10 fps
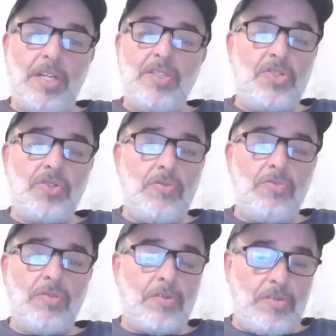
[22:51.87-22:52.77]

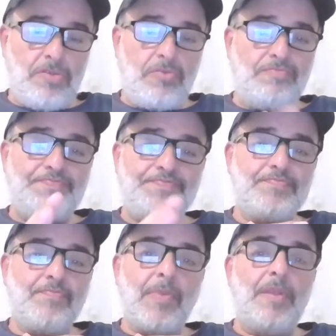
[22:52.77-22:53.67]
additional words.
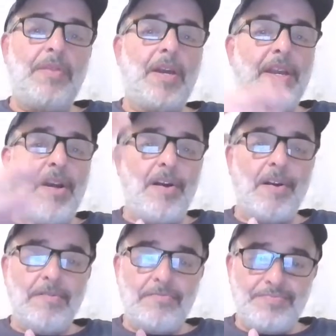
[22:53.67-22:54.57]
They
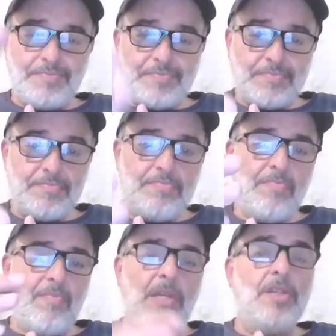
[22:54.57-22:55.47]
are,
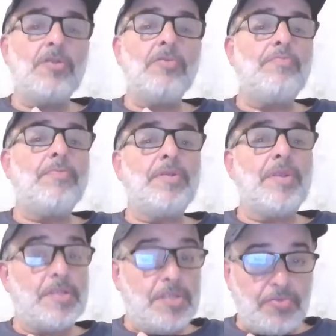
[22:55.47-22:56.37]

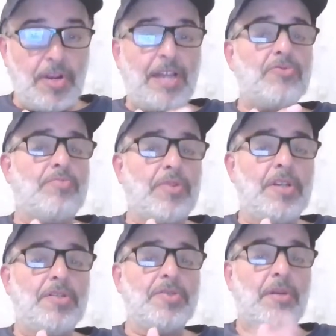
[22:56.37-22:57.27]
these are actual
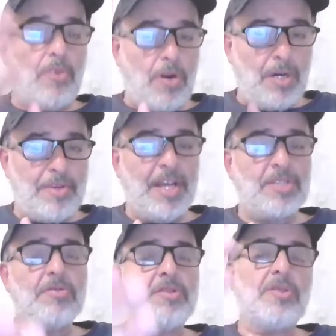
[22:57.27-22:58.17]
prayers that Muhammad
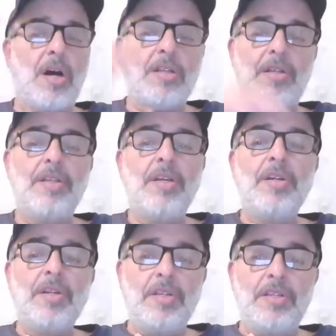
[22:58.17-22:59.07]
actually taught,
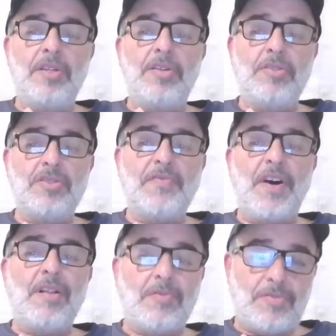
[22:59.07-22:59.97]
his
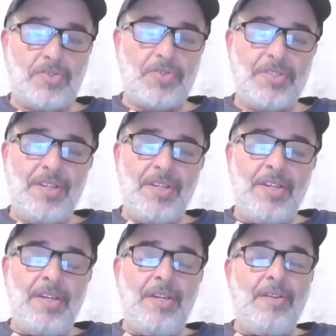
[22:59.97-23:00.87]
followers.
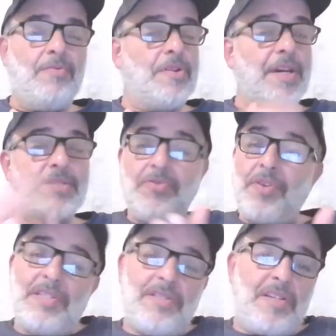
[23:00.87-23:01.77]
Well, that's
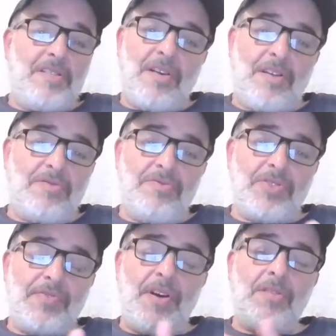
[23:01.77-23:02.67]
great that he taught to
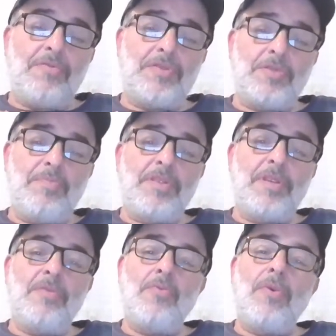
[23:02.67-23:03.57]
his followers, but
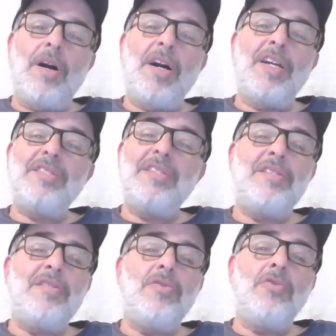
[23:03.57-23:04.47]
then why
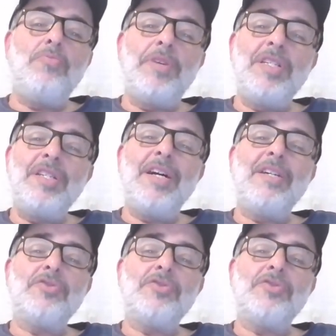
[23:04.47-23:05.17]
did nobody